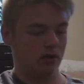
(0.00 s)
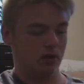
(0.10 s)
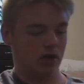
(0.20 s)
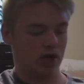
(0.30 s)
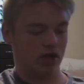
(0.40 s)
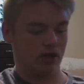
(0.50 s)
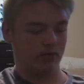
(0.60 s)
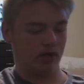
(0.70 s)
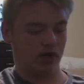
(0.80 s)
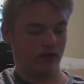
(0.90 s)
I thought it'd be
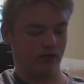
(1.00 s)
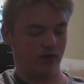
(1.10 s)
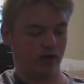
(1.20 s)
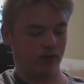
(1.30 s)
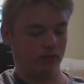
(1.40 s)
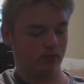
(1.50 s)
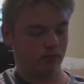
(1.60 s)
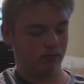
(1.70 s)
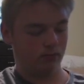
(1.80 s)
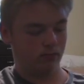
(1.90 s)
kind of fun
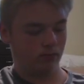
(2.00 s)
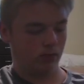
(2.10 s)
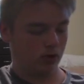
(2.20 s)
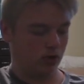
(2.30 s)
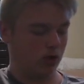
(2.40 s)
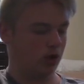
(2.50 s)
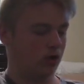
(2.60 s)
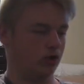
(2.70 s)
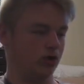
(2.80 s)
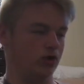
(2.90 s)

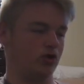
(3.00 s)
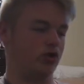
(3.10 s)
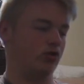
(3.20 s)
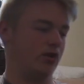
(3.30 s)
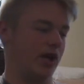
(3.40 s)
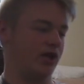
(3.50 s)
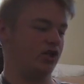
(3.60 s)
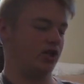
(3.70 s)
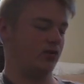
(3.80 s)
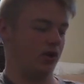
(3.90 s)
to try to
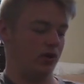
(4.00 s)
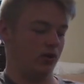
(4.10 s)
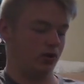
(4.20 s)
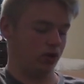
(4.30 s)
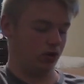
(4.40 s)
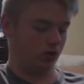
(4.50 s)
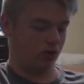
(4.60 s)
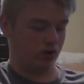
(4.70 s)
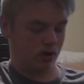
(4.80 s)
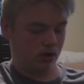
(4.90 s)
see what it'll do.
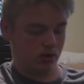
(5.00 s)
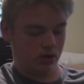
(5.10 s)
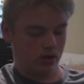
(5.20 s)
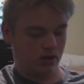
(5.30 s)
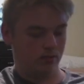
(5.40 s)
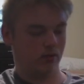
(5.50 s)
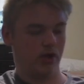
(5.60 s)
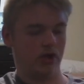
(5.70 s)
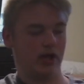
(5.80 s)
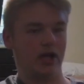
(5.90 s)

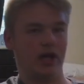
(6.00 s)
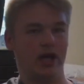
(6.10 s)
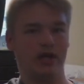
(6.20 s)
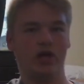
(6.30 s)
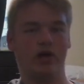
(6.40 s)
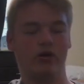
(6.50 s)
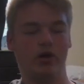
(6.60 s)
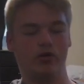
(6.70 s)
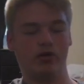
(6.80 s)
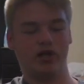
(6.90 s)
But I now know
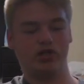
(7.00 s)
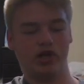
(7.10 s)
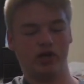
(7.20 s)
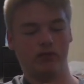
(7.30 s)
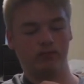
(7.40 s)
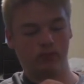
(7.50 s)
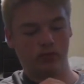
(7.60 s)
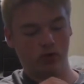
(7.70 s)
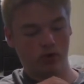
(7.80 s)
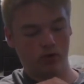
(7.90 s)
that it's like
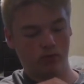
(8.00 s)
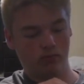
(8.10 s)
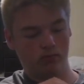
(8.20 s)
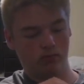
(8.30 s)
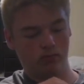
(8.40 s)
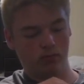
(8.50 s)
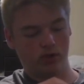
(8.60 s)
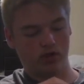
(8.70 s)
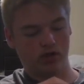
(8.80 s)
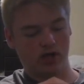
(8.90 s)
a
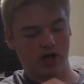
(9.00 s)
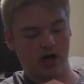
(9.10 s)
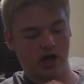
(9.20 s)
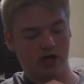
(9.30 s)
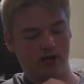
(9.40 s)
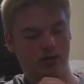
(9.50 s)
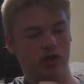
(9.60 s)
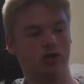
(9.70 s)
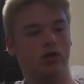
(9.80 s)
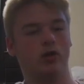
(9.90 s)
tiny bit
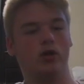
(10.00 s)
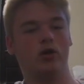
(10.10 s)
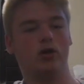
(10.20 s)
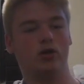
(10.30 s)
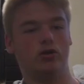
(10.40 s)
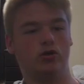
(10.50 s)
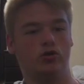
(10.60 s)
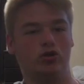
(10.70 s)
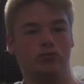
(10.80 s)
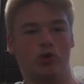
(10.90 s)
too
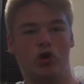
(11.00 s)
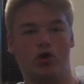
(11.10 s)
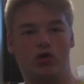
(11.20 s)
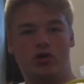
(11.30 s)
small.